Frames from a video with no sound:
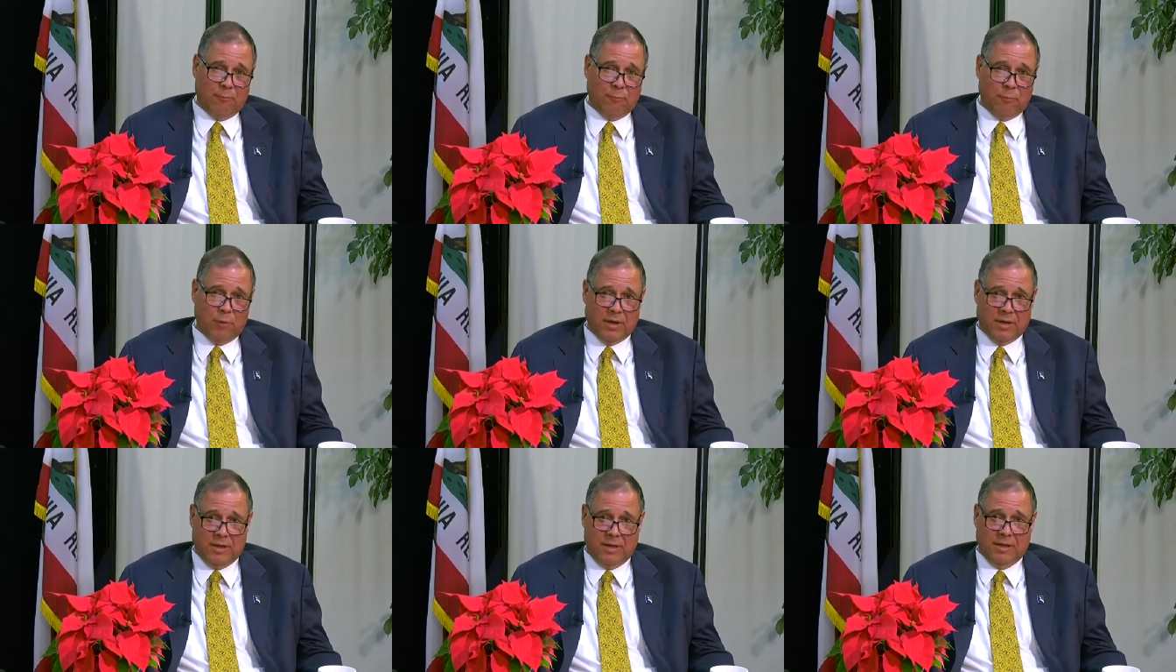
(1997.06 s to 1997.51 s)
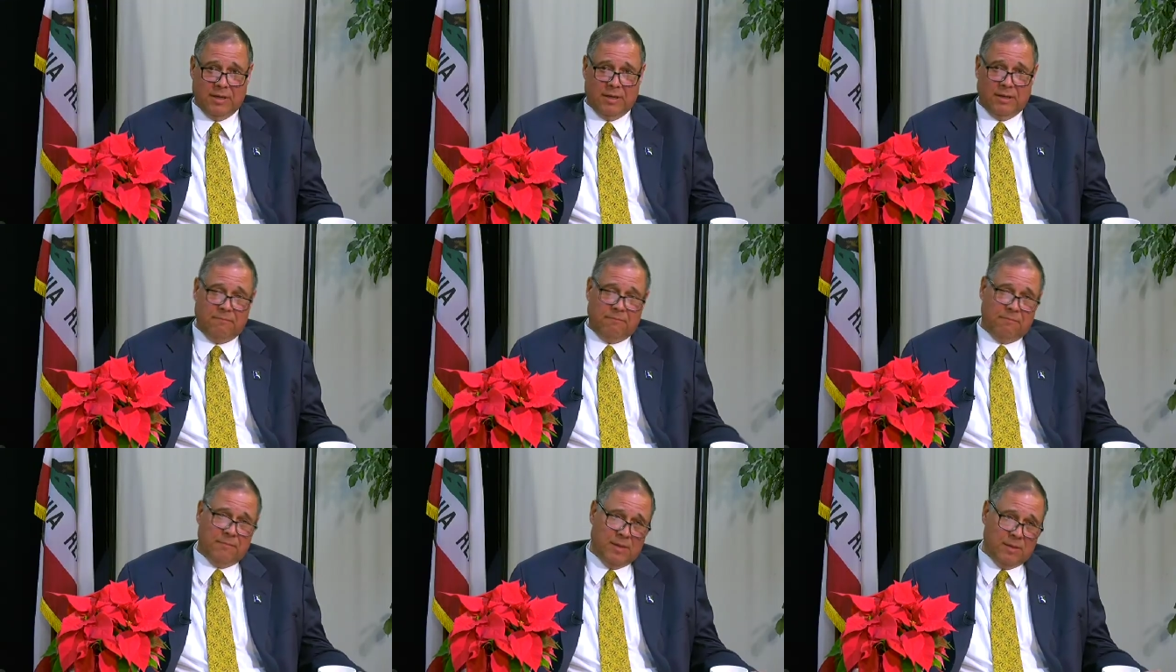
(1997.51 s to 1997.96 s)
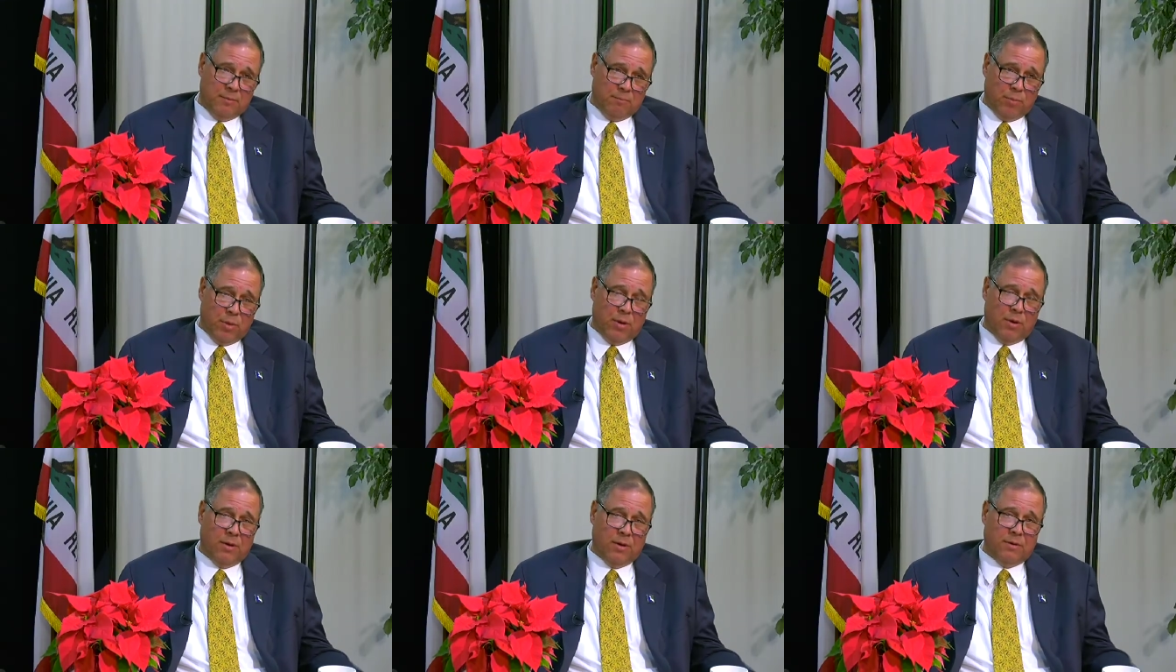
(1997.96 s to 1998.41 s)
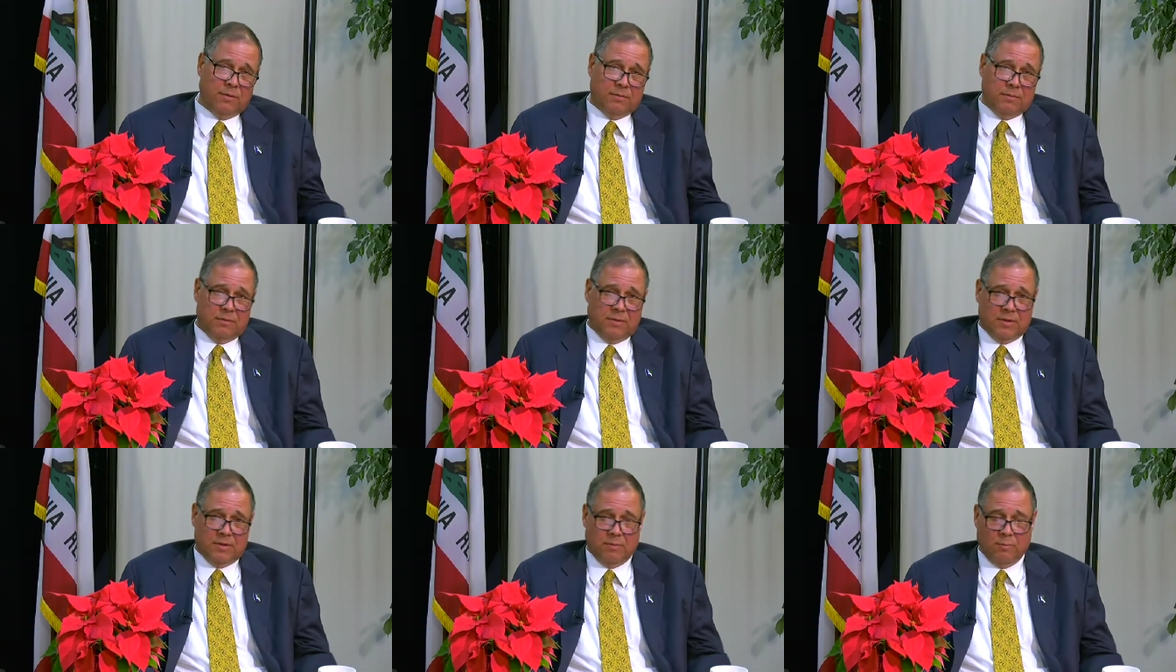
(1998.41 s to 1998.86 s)
I wanted to
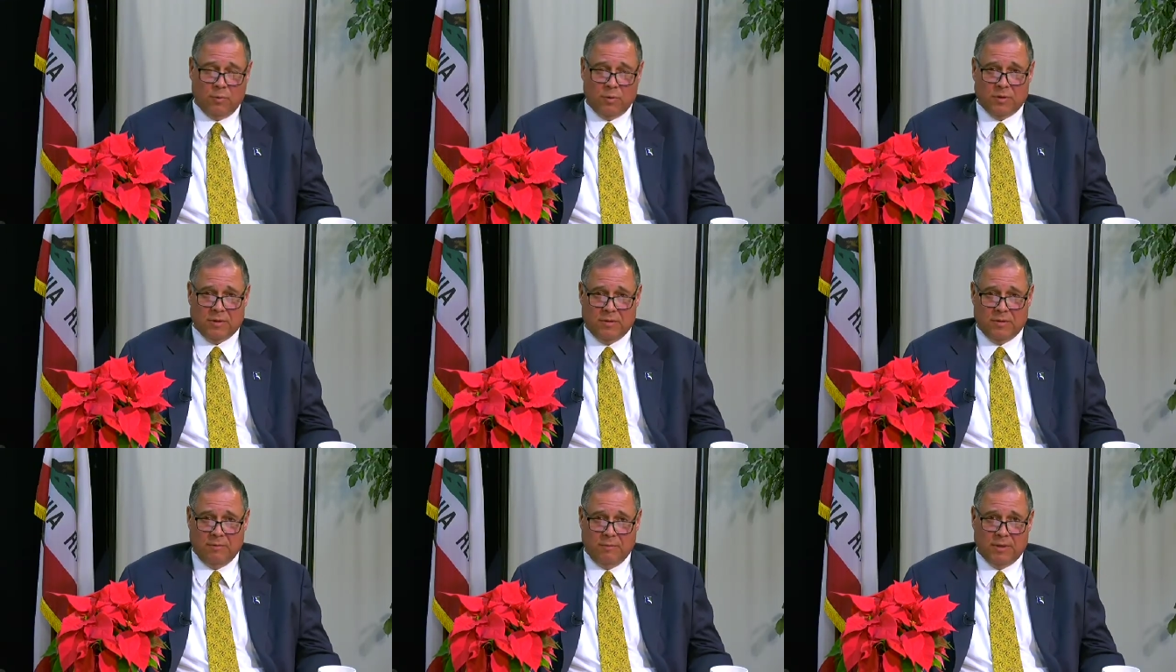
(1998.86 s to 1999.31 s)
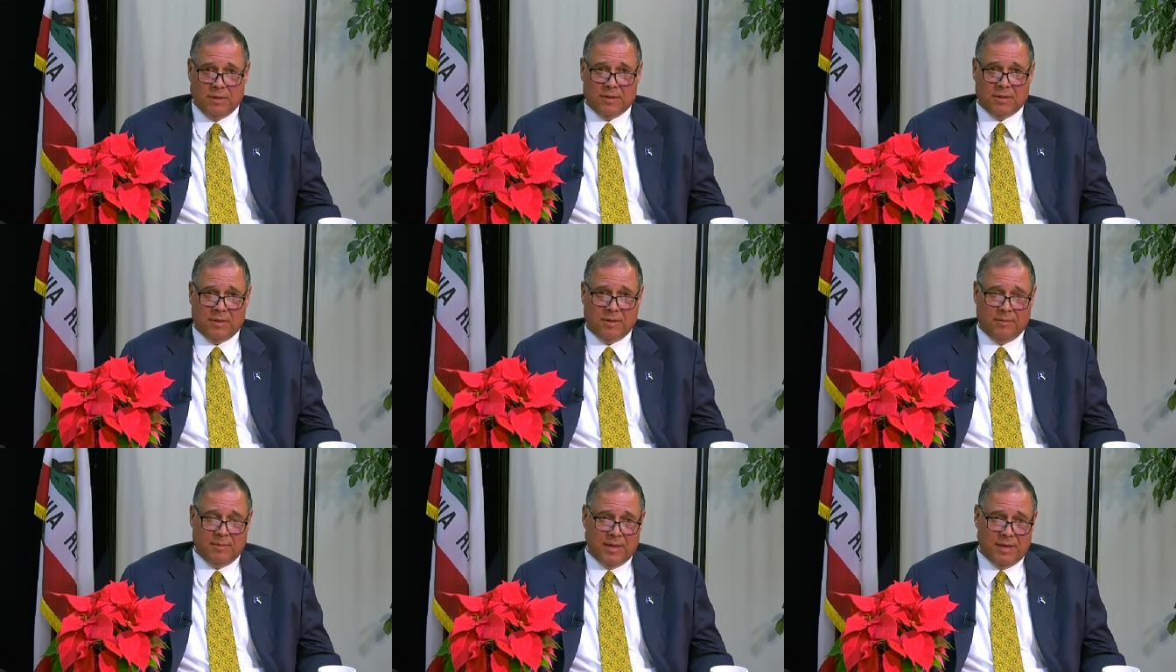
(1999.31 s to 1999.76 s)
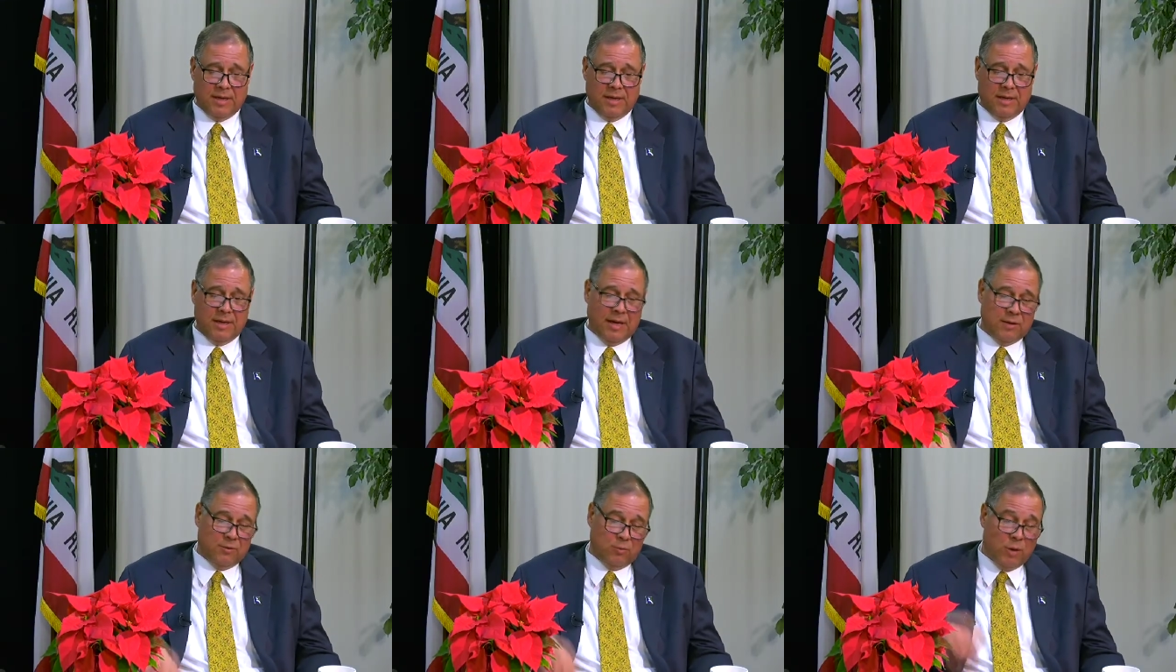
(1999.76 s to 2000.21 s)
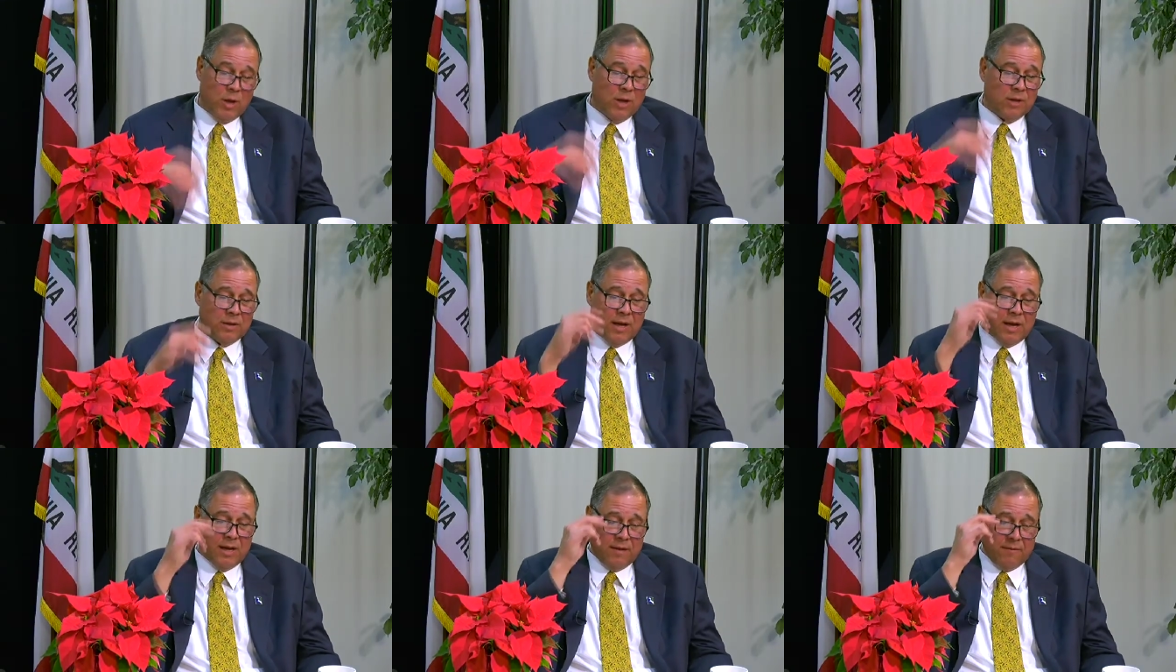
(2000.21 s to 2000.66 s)
impart some words of wisdom and I, I
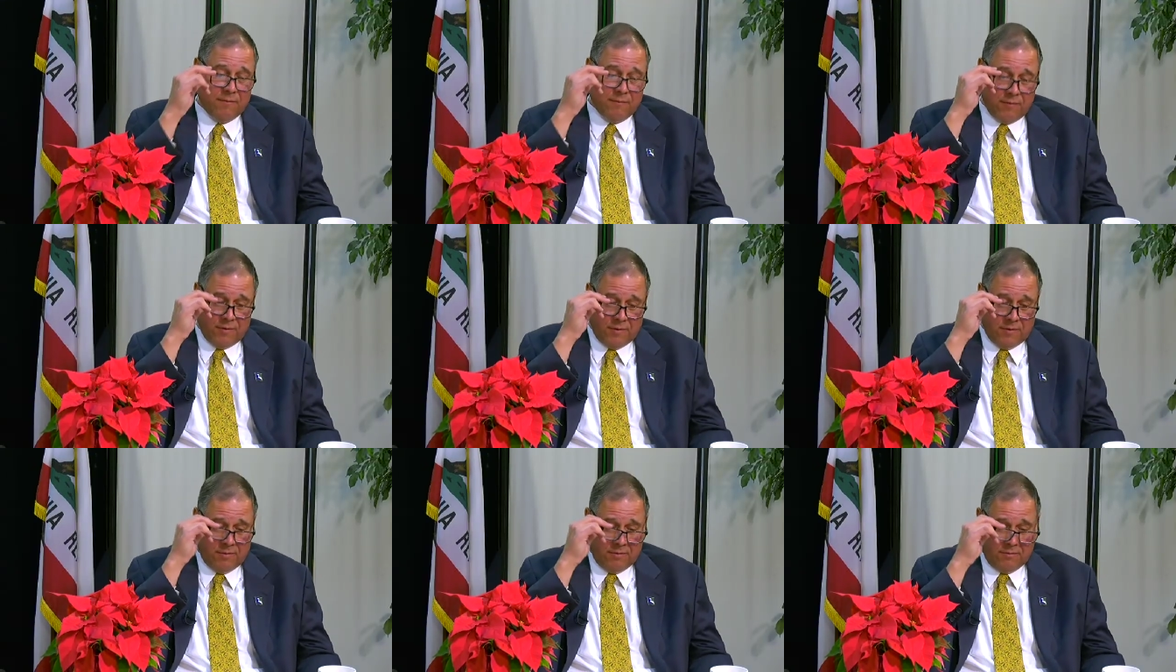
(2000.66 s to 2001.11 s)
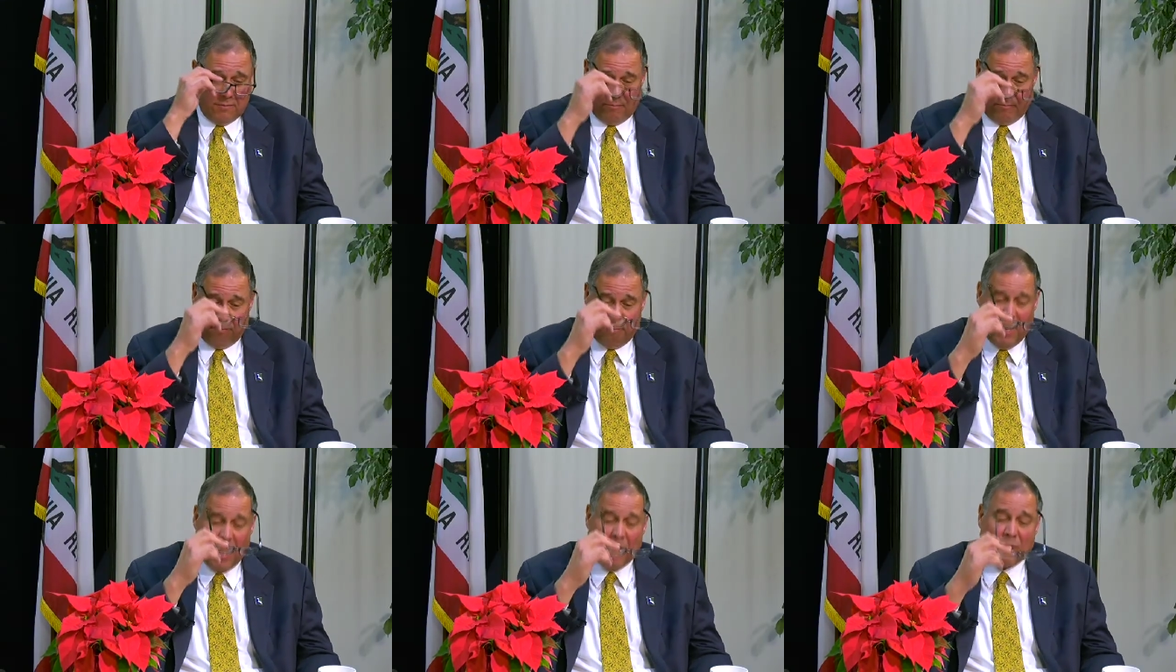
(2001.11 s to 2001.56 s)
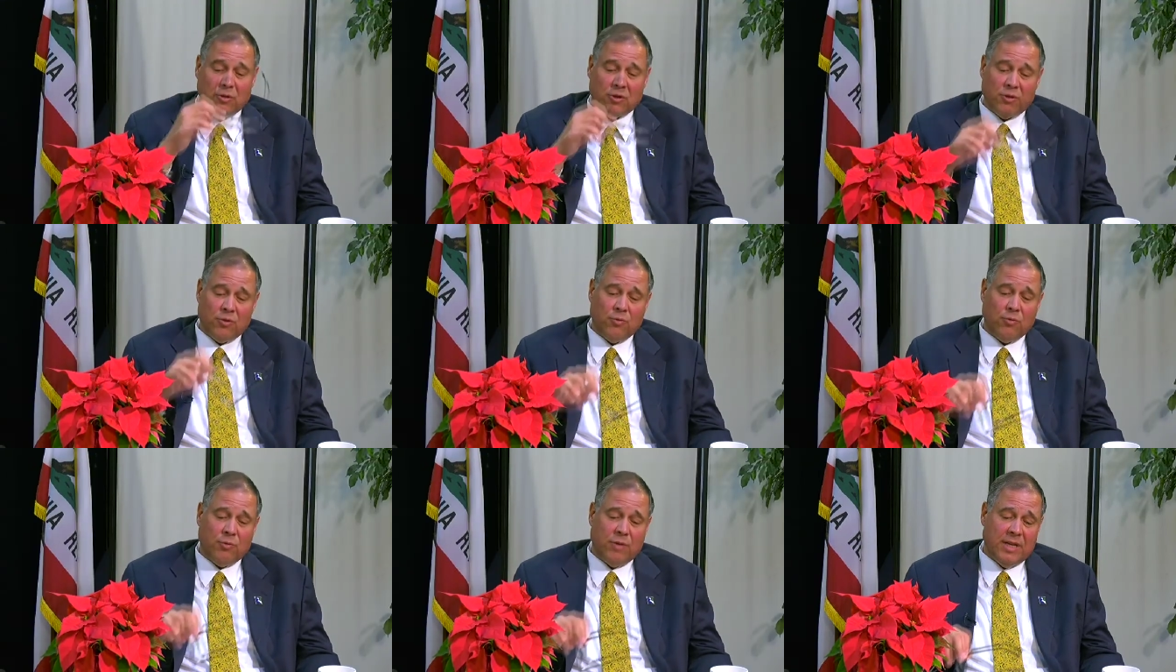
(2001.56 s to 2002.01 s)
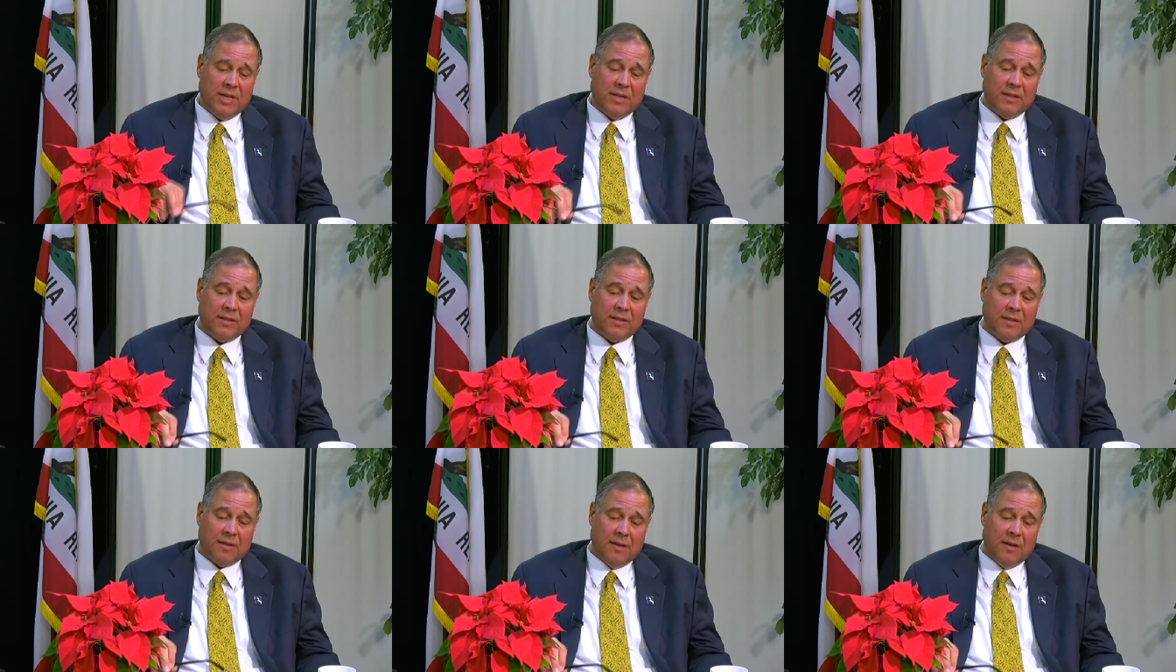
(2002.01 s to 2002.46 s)
dwelled on it for about two
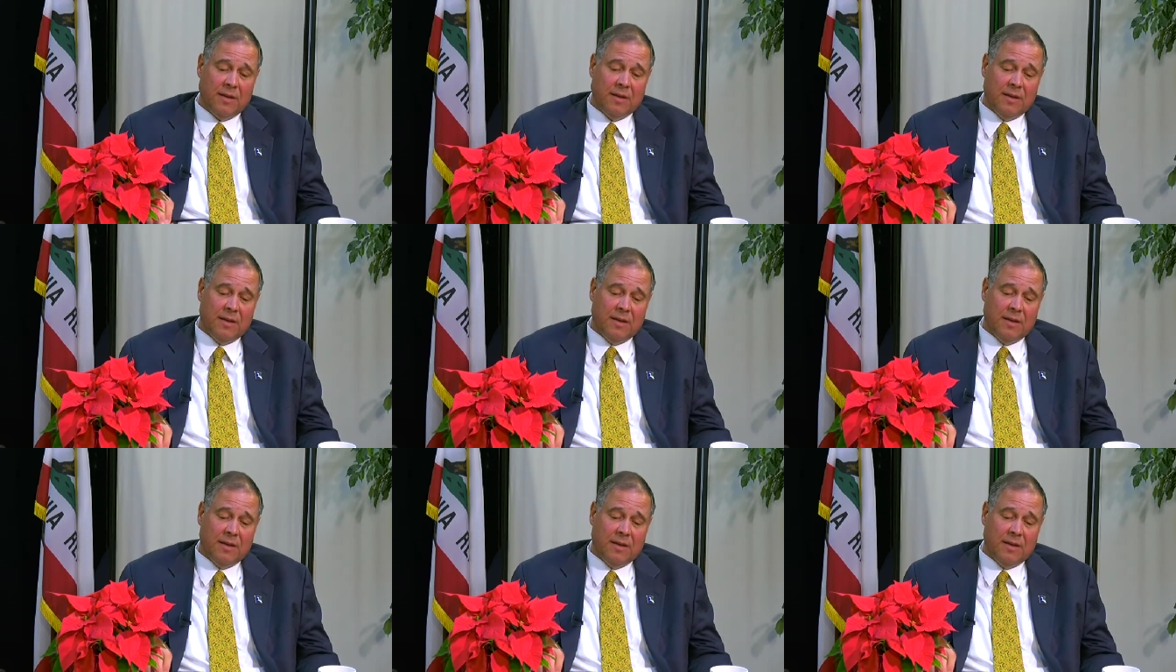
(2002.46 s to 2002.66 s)
weeks